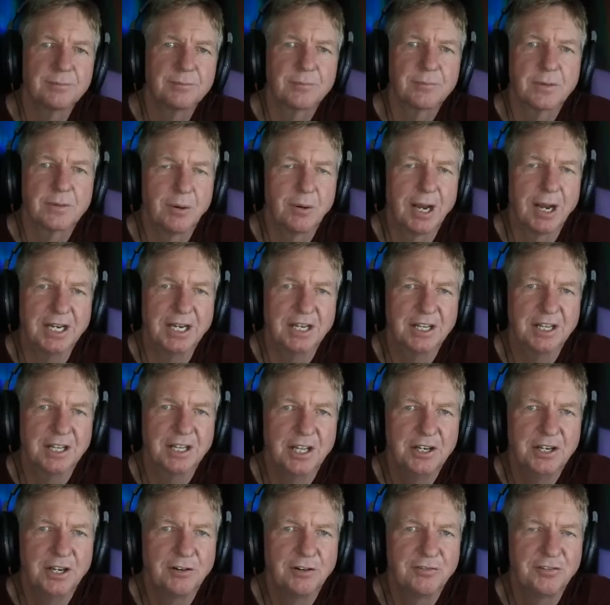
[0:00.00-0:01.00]
All right,
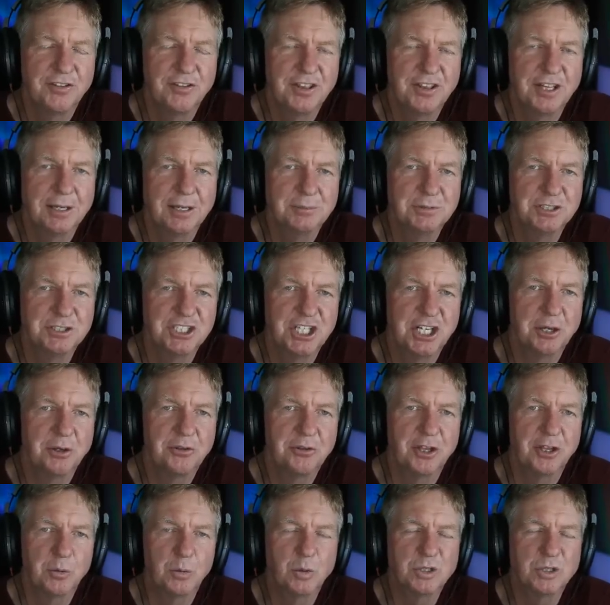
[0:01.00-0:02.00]
enough of the MJO thing.